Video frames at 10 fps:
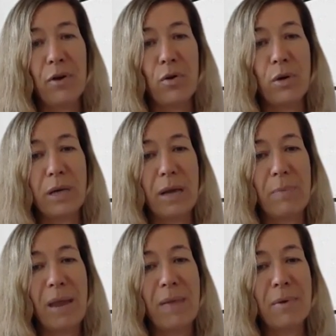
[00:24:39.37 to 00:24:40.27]
holding a
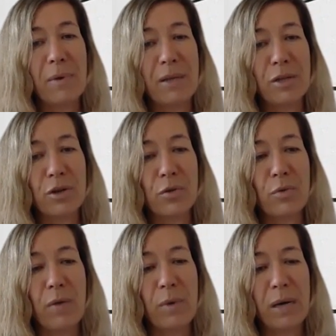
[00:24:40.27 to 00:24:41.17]
baby when
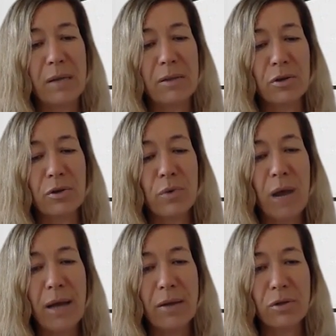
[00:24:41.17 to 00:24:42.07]
it's
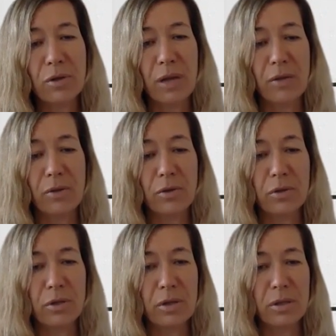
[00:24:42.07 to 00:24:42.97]
crying, so that you're
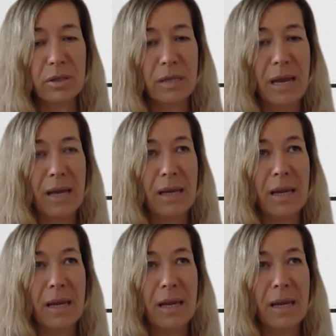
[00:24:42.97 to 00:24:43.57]
just saying,